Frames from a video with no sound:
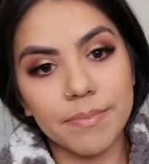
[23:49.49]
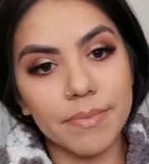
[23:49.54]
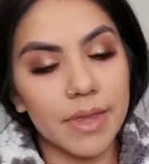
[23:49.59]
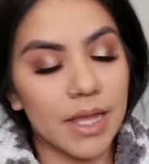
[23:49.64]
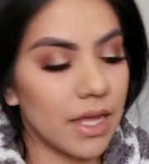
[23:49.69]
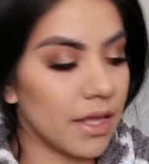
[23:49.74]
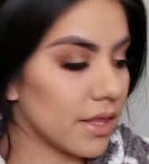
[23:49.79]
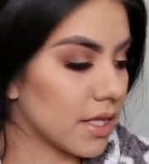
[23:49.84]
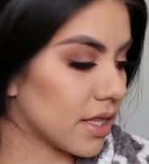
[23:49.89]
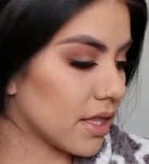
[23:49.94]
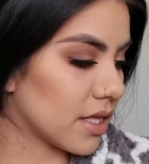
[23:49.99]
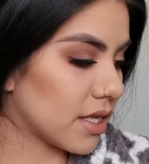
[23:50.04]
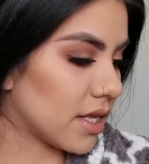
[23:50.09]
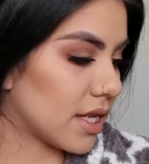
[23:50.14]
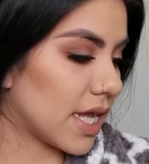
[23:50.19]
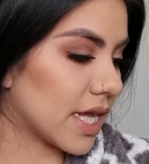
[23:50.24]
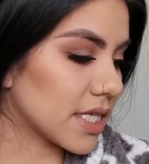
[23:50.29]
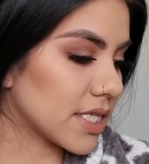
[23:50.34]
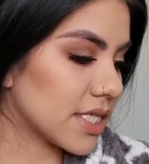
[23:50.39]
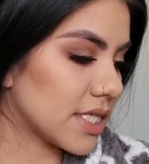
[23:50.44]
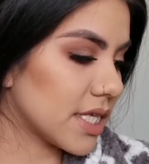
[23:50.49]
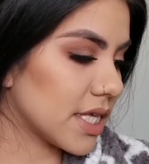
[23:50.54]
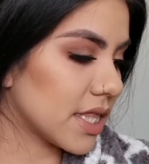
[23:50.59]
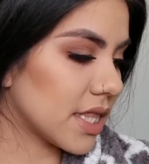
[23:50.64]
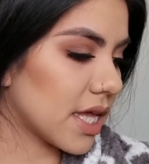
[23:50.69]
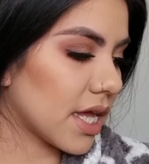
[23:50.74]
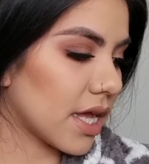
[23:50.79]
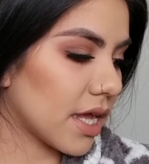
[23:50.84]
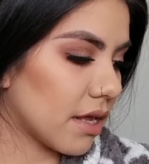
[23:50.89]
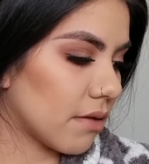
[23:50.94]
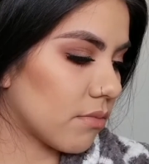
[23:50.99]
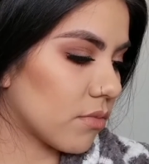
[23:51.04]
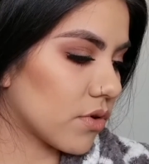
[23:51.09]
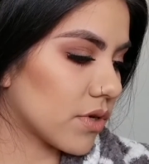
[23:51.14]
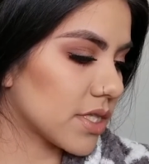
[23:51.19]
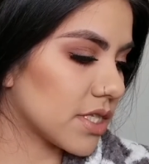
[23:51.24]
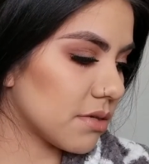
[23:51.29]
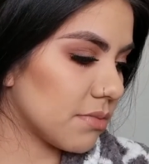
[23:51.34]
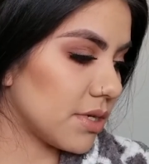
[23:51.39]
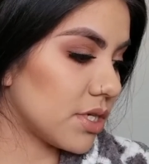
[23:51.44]
And then the next thing that I'm
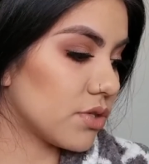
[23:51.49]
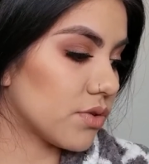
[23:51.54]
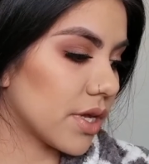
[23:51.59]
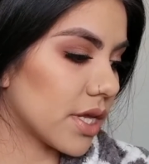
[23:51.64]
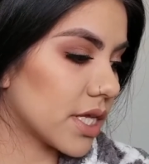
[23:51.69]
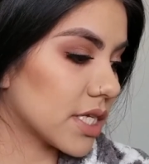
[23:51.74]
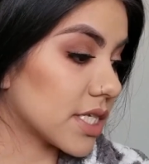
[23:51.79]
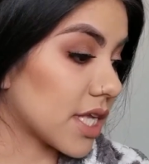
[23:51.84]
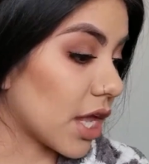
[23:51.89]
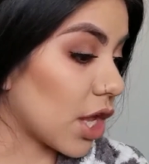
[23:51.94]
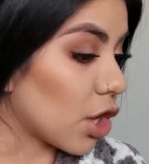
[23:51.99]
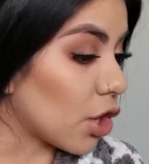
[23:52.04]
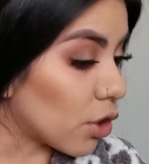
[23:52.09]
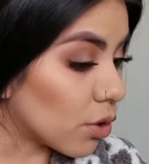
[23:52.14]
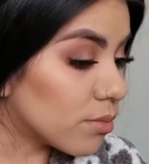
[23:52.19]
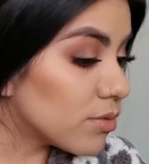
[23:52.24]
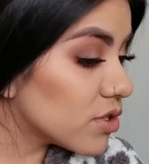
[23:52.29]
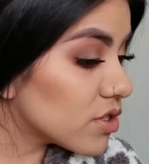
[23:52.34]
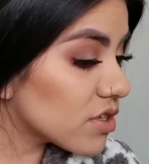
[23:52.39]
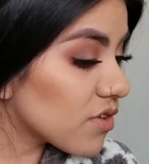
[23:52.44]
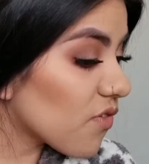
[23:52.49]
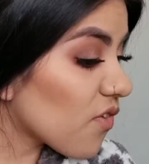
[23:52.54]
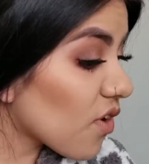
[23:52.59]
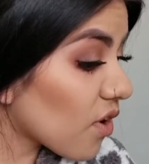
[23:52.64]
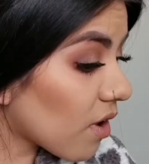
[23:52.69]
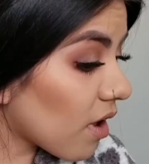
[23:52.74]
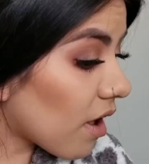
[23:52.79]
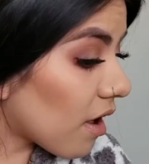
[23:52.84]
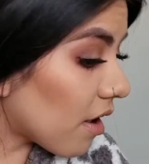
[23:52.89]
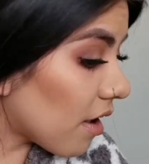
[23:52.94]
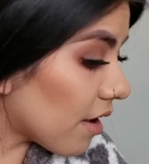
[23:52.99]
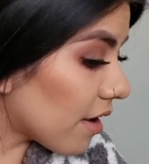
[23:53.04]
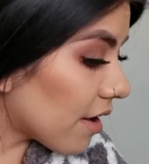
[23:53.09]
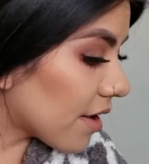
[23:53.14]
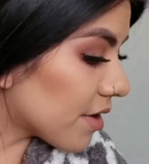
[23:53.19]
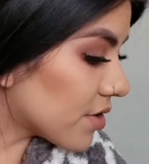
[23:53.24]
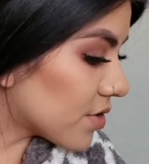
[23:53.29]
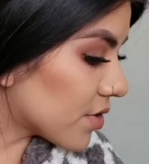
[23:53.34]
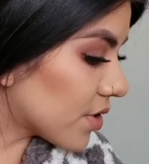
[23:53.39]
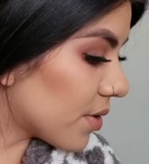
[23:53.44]
going to be doing, because I almost forgot,
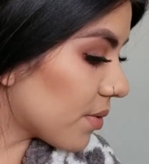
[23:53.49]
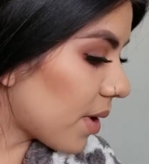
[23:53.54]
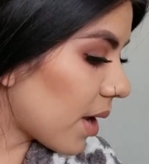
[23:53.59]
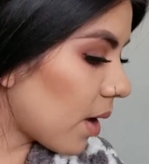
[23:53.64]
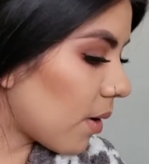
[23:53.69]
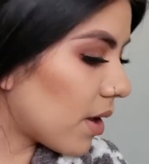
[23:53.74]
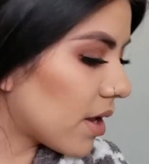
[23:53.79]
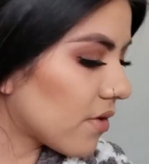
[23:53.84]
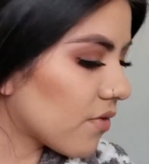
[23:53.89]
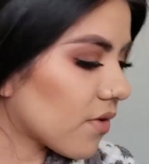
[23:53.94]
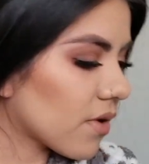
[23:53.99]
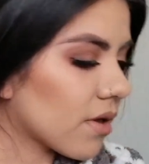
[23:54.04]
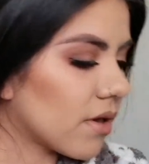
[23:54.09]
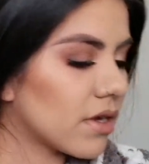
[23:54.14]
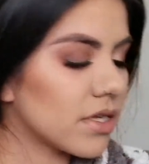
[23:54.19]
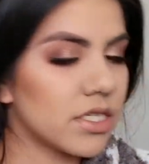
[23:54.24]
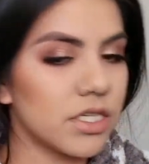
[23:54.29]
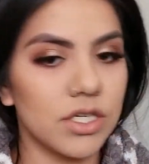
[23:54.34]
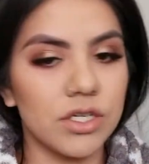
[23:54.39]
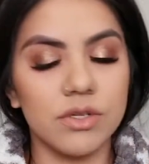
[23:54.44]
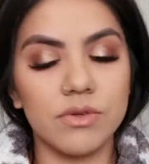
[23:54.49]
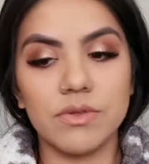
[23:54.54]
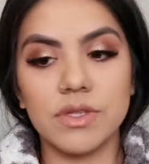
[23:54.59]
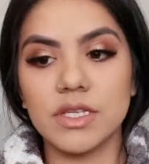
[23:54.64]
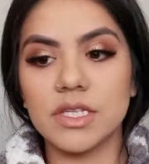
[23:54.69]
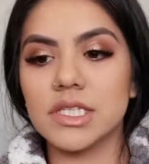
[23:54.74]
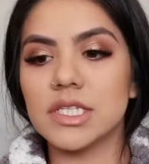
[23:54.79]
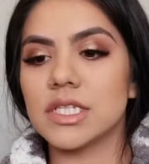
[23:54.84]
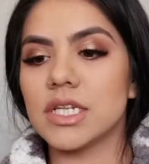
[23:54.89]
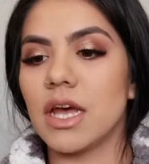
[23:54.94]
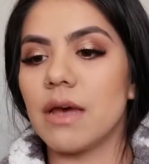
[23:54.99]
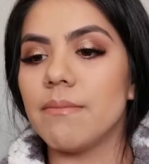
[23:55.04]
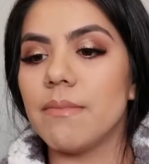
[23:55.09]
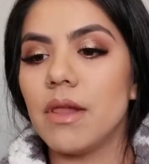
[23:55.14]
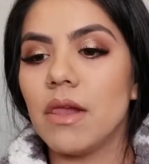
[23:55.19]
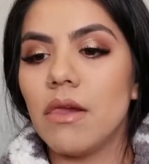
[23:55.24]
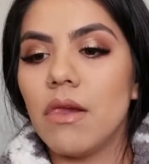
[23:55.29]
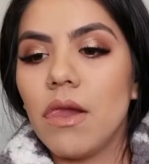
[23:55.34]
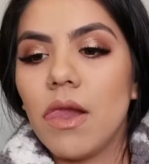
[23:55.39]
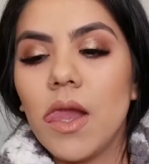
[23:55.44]
I don't know how I forgot to do this step,
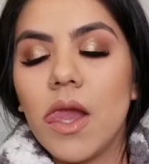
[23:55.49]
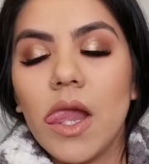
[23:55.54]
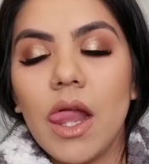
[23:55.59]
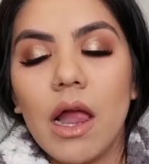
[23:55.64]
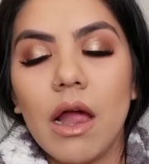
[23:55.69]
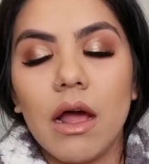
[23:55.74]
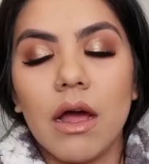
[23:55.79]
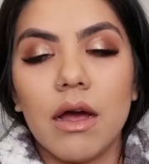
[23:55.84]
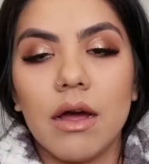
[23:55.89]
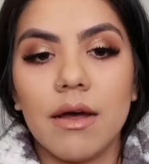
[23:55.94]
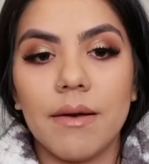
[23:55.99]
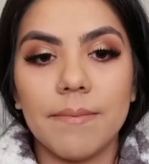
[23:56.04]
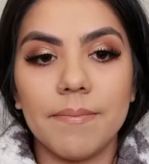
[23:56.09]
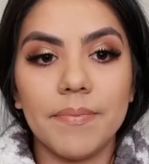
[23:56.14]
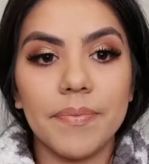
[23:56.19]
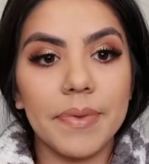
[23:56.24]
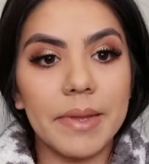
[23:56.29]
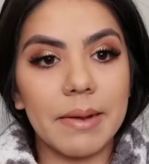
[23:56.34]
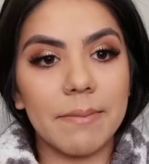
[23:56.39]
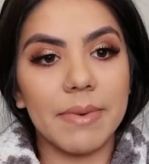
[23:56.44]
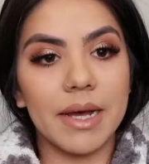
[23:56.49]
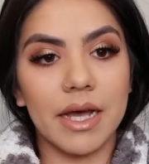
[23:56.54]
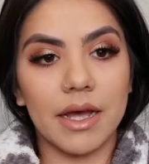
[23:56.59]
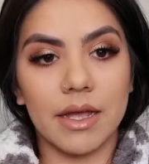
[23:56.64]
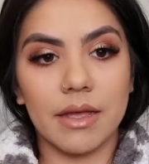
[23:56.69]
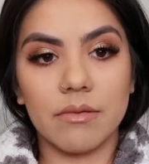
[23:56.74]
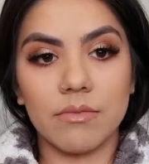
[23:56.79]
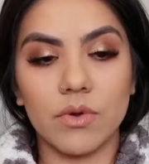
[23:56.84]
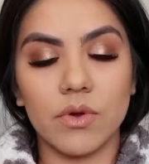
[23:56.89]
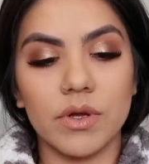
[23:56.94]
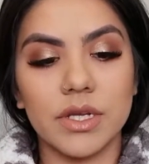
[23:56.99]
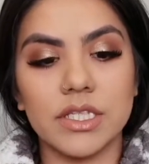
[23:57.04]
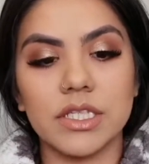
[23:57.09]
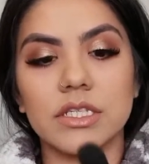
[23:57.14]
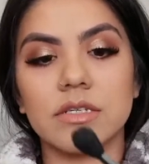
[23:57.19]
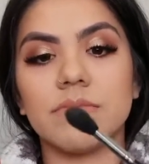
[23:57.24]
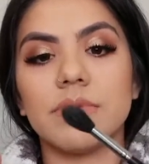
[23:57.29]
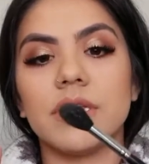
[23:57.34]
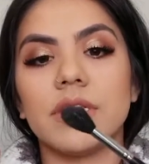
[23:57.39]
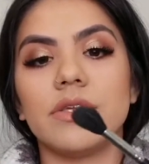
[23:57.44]
but I am going
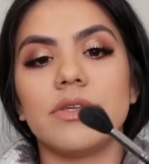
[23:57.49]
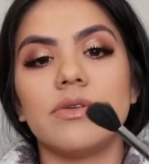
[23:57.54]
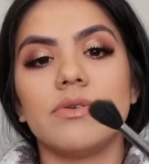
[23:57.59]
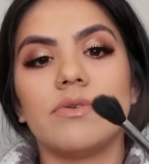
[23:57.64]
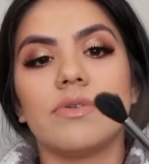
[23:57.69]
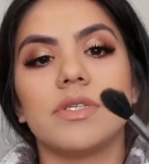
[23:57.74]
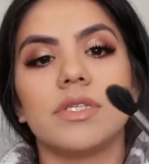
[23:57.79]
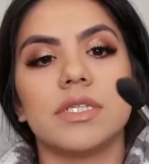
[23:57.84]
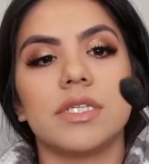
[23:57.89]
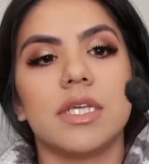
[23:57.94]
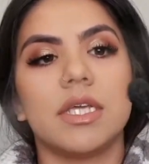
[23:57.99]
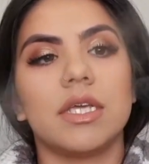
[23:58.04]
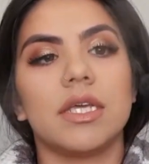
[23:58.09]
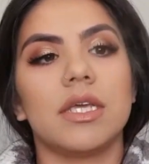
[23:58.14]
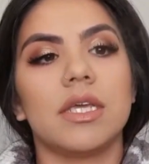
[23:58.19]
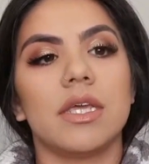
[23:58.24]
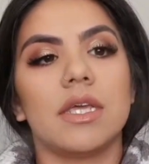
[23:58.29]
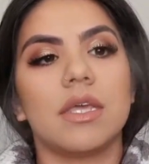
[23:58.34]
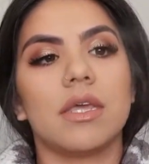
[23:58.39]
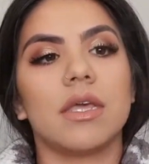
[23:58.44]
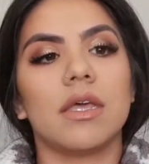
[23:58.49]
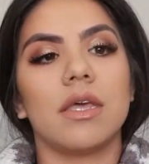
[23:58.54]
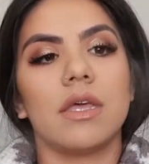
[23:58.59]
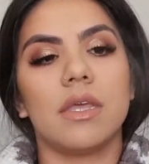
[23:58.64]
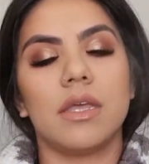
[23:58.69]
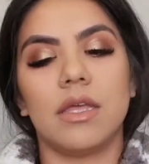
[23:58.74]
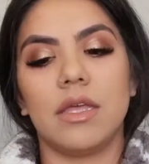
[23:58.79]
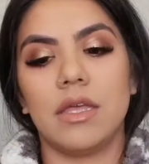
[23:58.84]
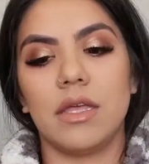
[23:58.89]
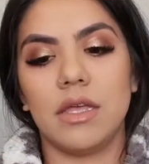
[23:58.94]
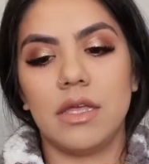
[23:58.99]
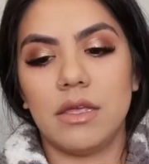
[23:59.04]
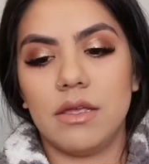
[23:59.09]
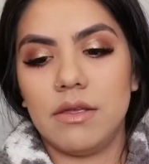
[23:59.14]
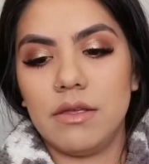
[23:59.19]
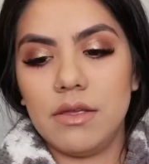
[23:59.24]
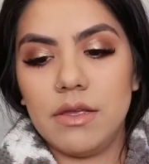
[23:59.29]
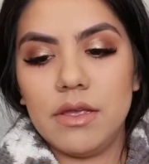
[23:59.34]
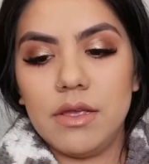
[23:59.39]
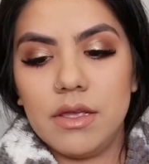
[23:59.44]
to be using...
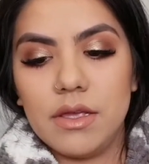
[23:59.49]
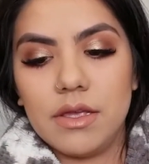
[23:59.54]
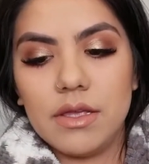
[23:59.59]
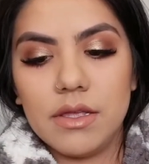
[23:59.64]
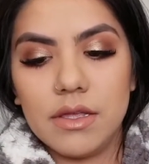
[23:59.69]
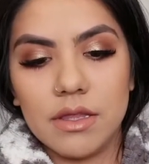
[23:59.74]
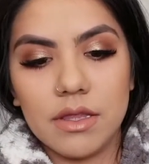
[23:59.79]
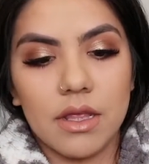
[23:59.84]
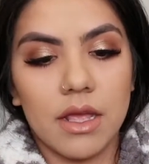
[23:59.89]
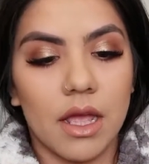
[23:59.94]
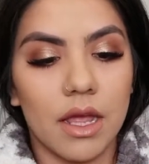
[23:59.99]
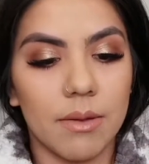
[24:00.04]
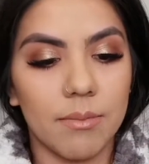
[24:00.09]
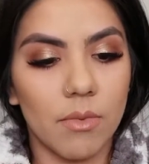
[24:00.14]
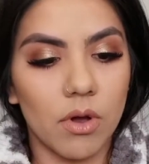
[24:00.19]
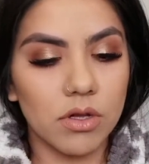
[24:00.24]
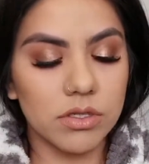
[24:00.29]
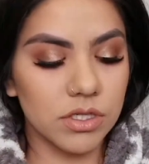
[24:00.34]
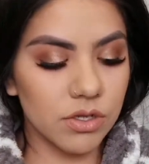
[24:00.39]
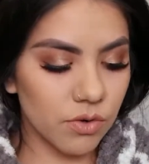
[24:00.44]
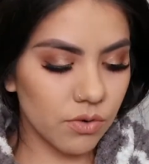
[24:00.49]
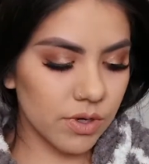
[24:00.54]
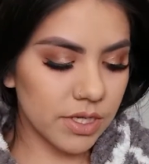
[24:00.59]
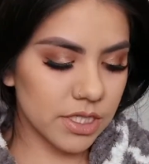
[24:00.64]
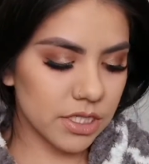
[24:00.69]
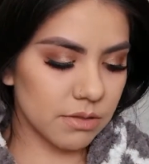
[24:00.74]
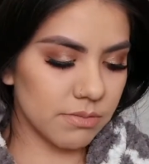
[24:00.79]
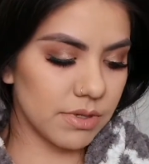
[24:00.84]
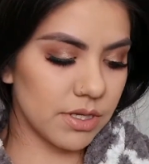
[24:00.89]
I'm also going to be